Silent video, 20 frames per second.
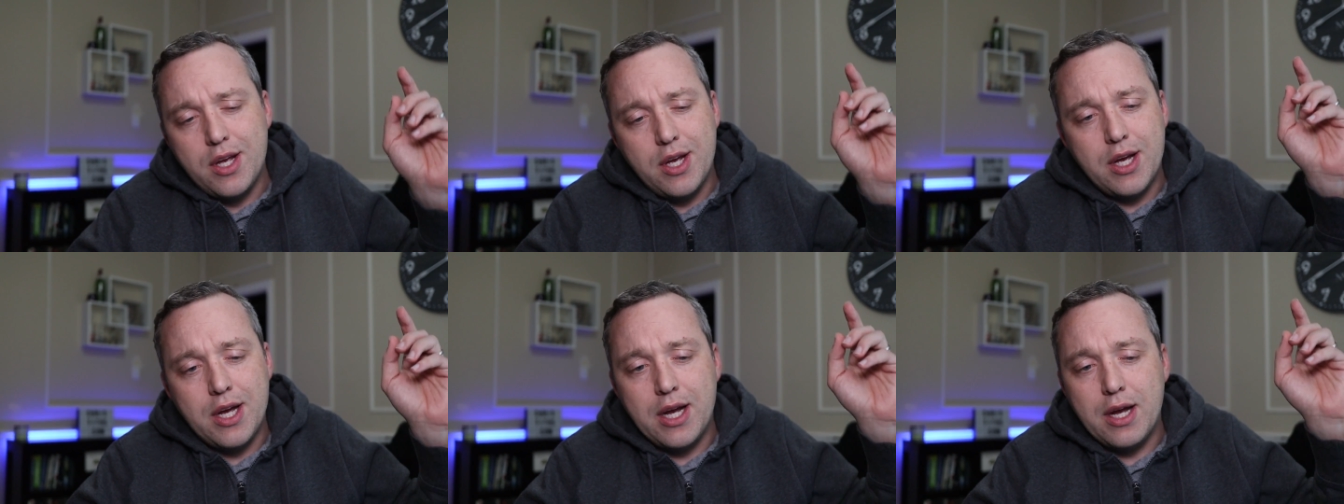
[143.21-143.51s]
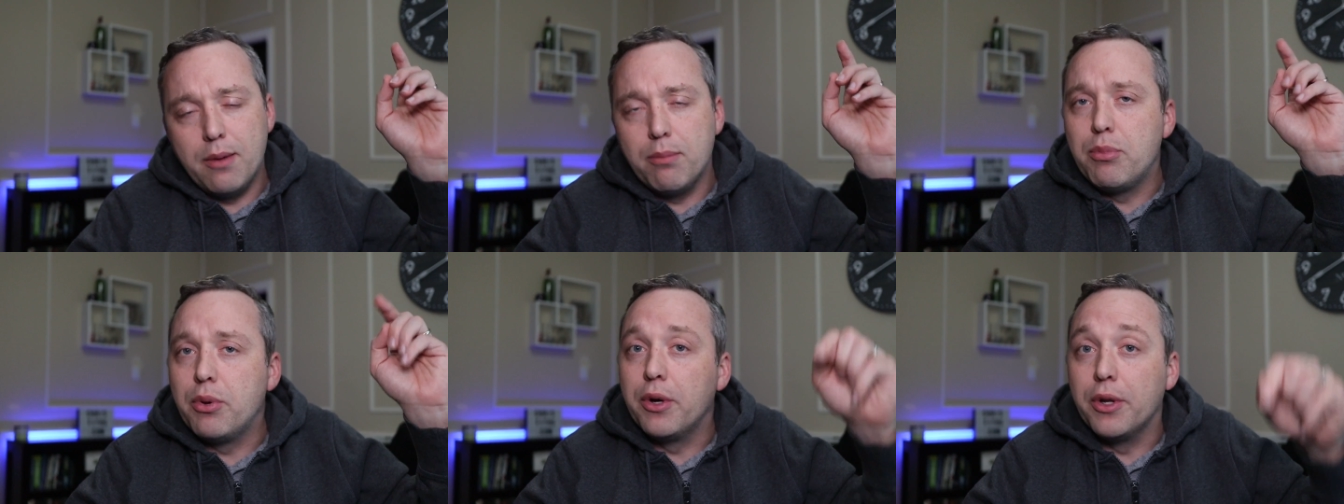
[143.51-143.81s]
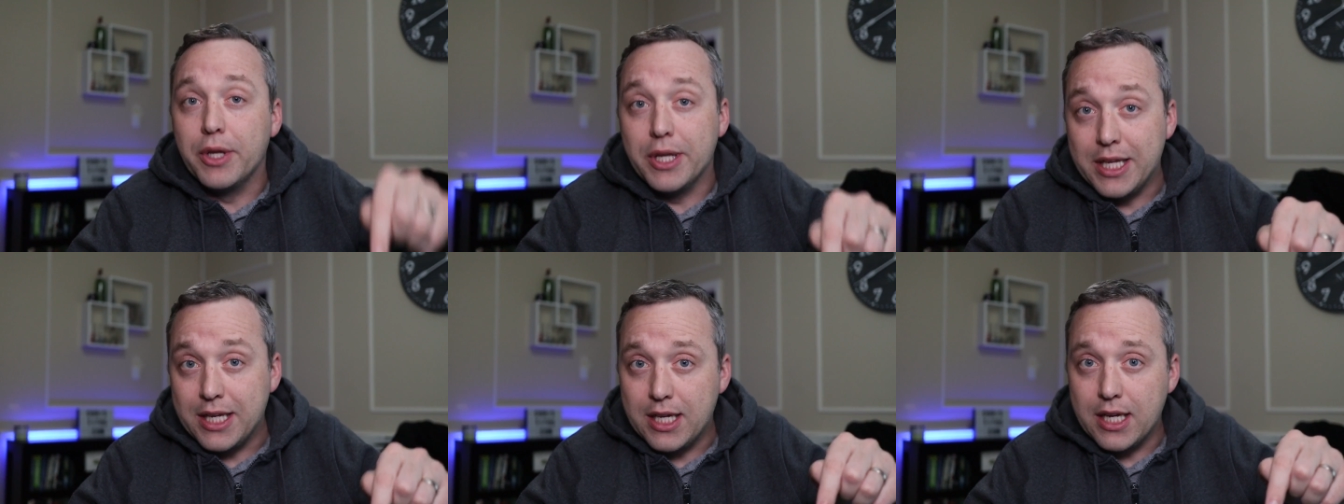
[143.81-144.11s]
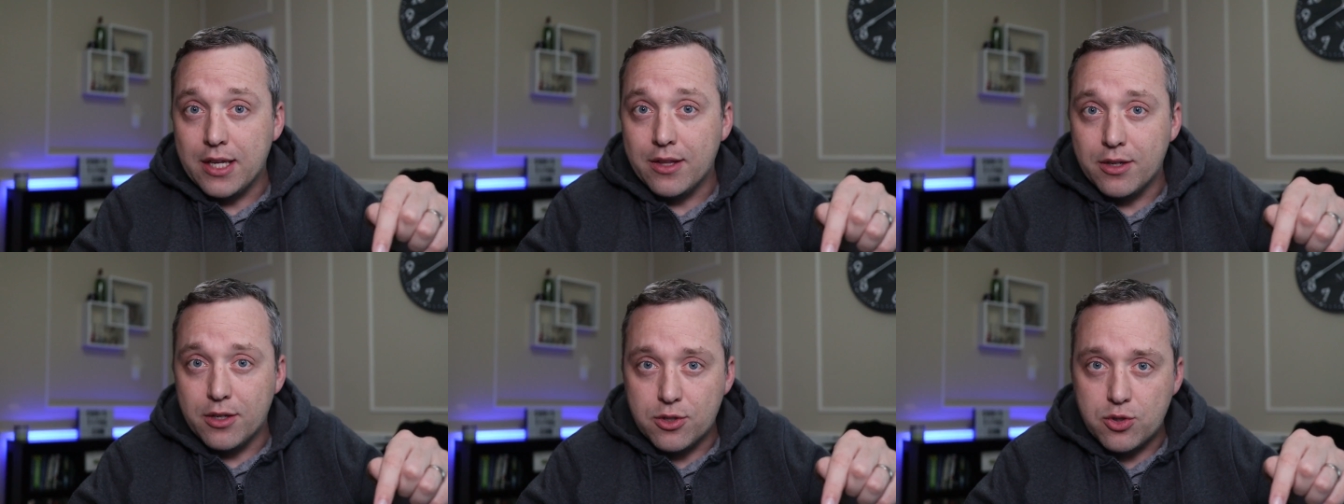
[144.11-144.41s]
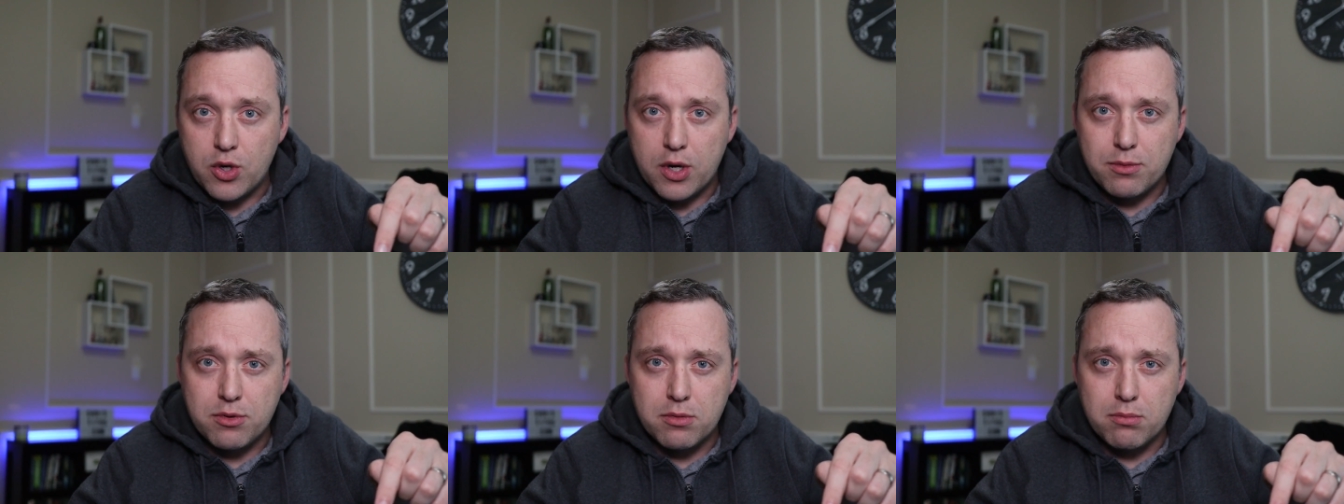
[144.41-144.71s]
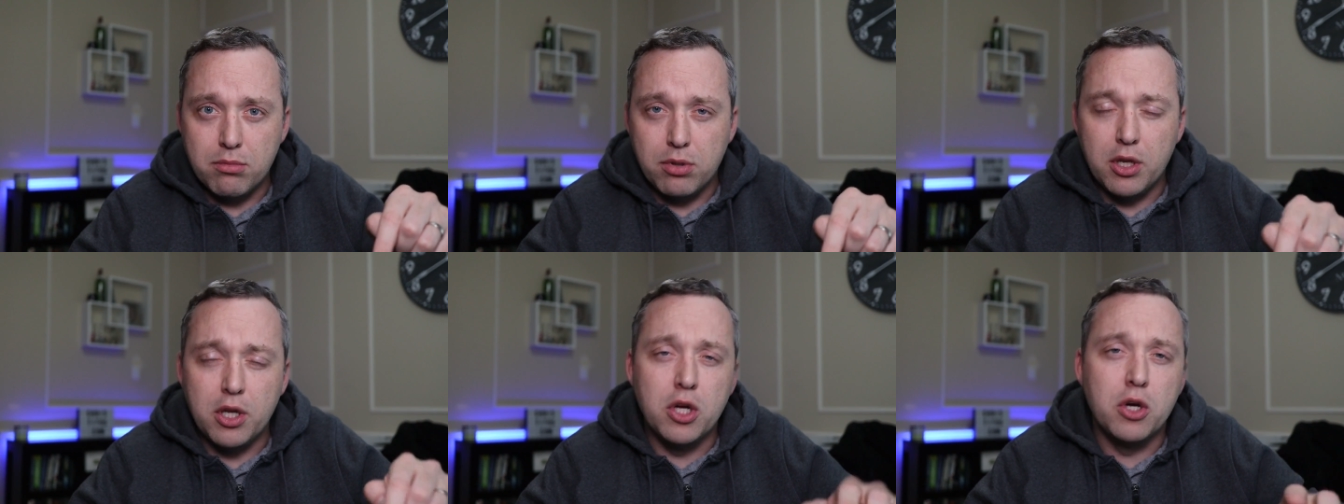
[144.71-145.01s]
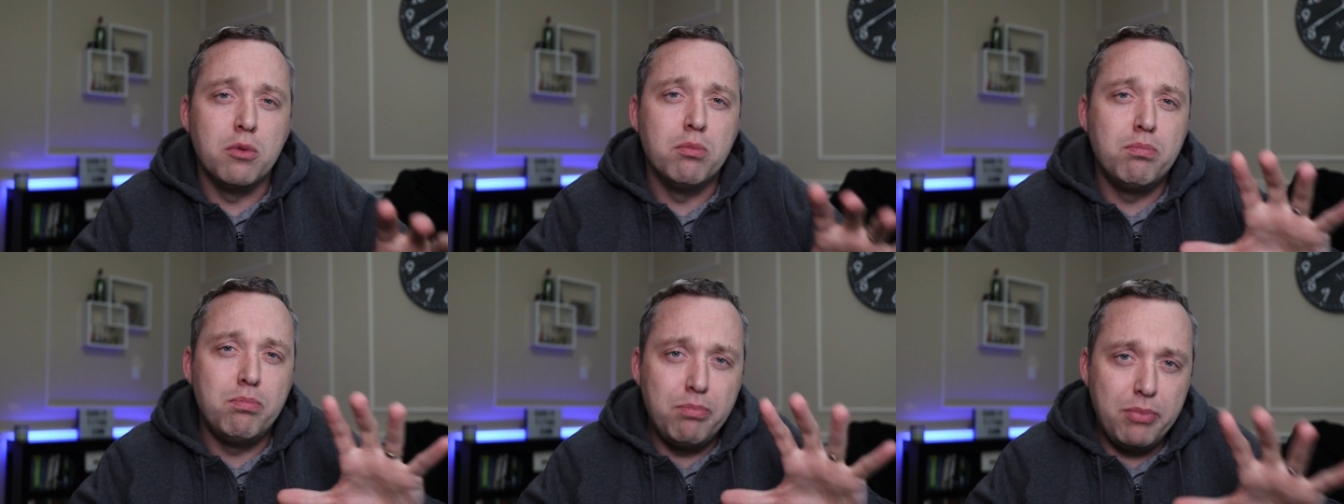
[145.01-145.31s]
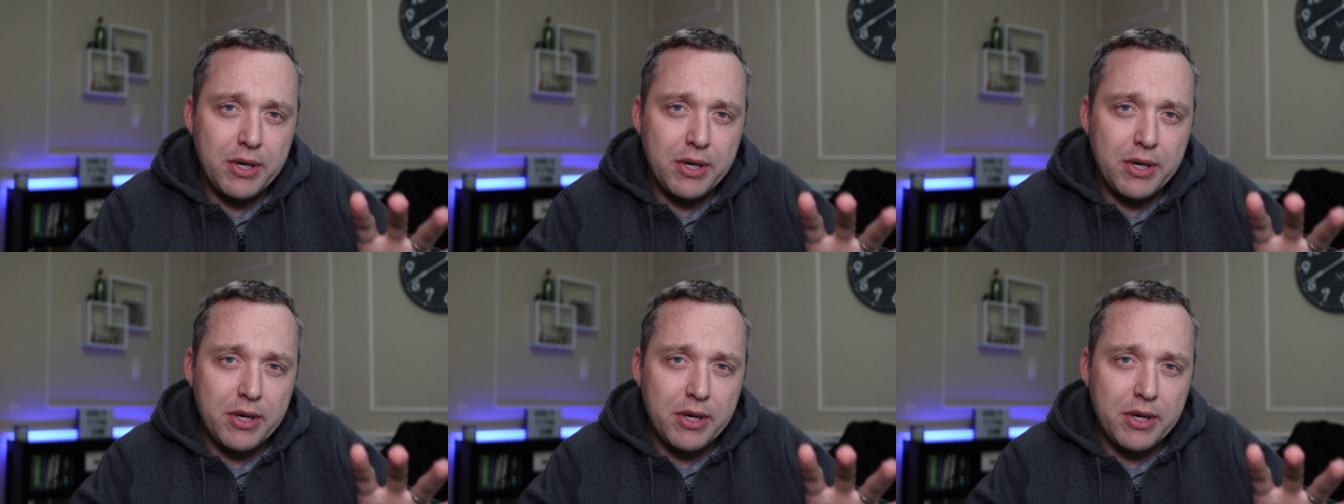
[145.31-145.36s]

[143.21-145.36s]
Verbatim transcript: I'll put a link in the description below.